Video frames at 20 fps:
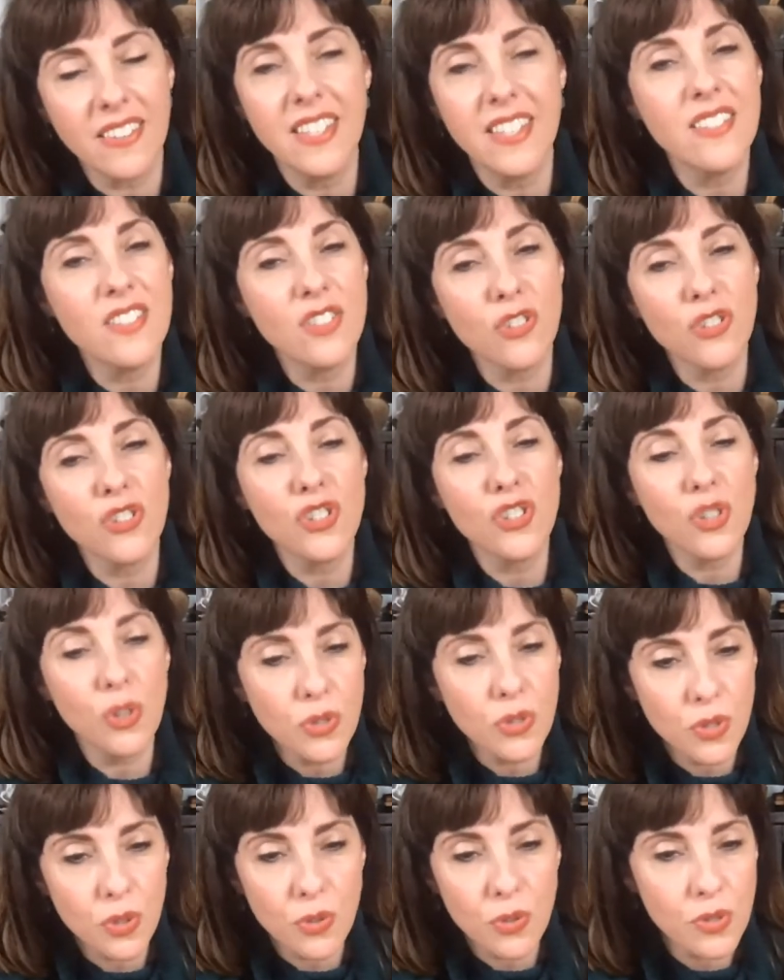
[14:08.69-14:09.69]
These are so,
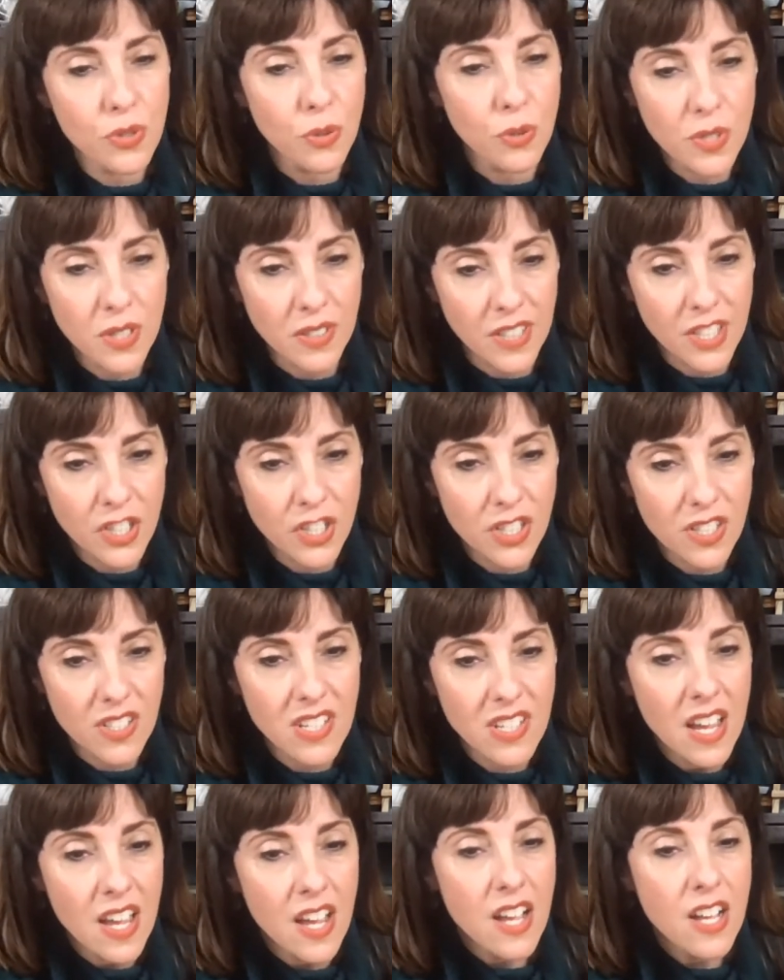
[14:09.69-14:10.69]
so, so delicious.
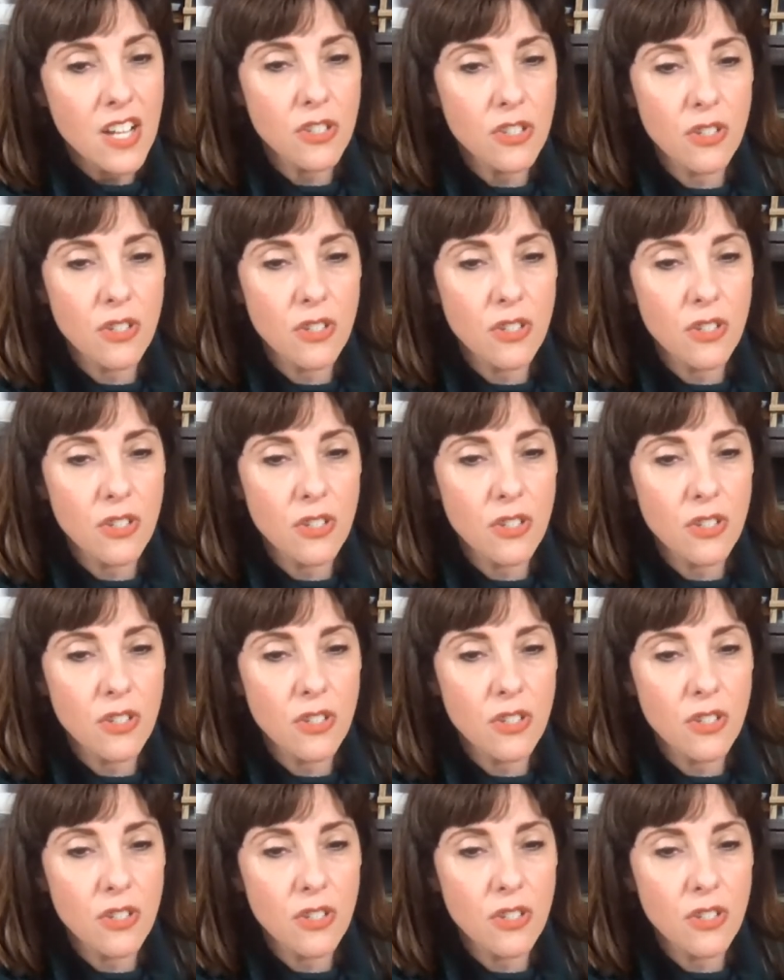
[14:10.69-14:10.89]
So